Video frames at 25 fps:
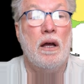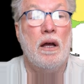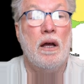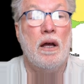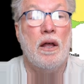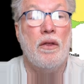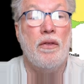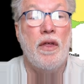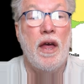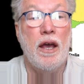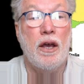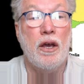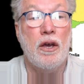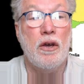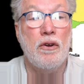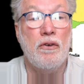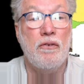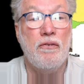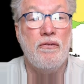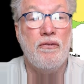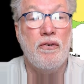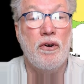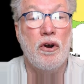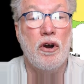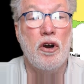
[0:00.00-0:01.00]
They
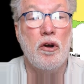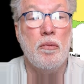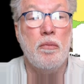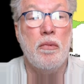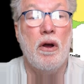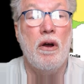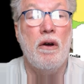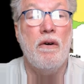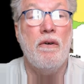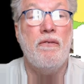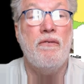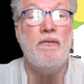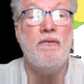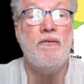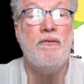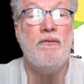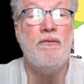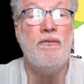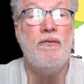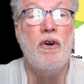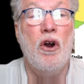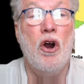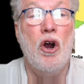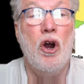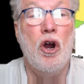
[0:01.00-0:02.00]
confirm
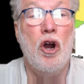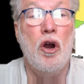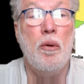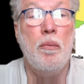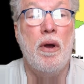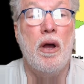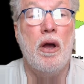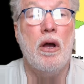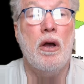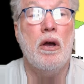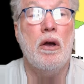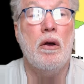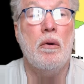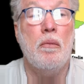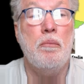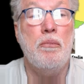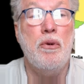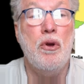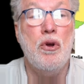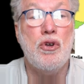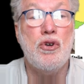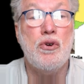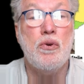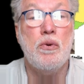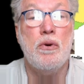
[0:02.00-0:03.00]
firm
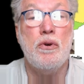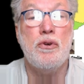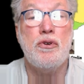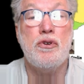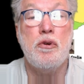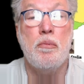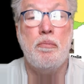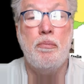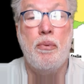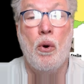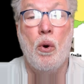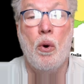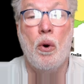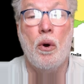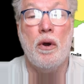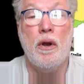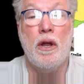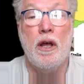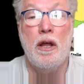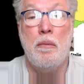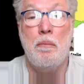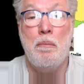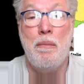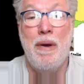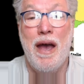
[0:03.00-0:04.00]
mutual support
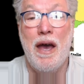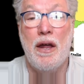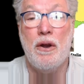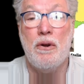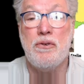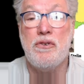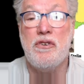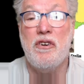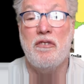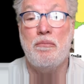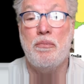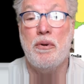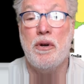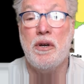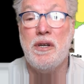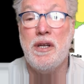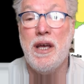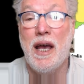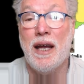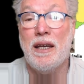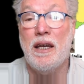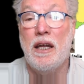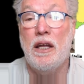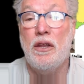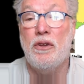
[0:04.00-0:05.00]
in matters of
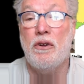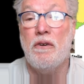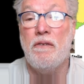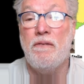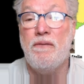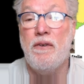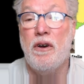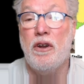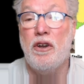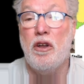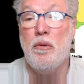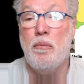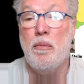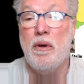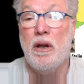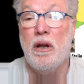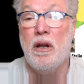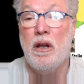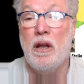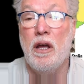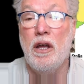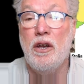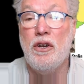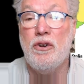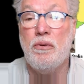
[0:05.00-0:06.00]
protecting their
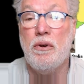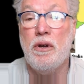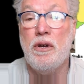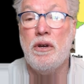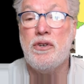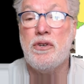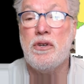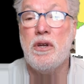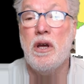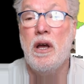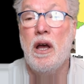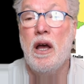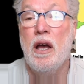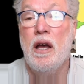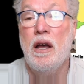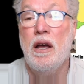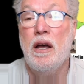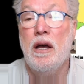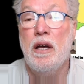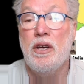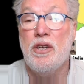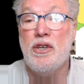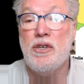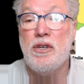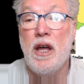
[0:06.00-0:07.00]
fundamental interests,
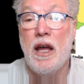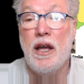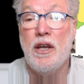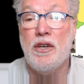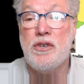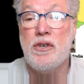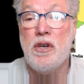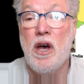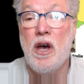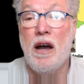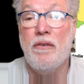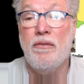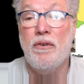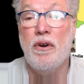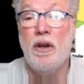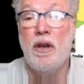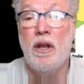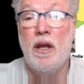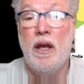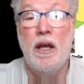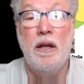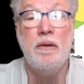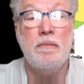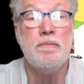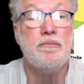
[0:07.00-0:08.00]
state
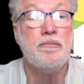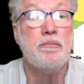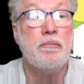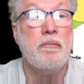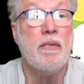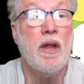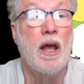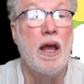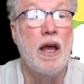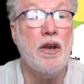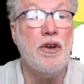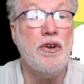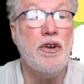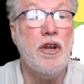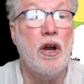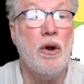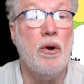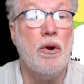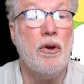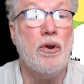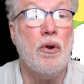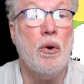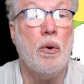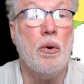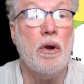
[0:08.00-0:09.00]
sovereignty, and
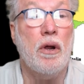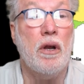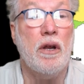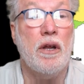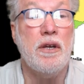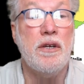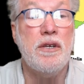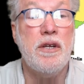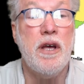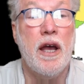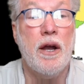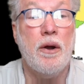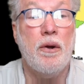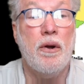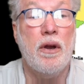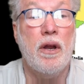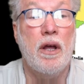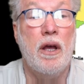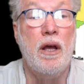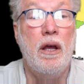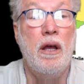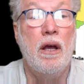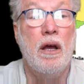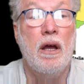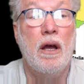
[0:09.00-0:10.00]
territorial
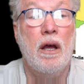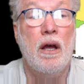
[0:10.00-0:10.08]
integrity.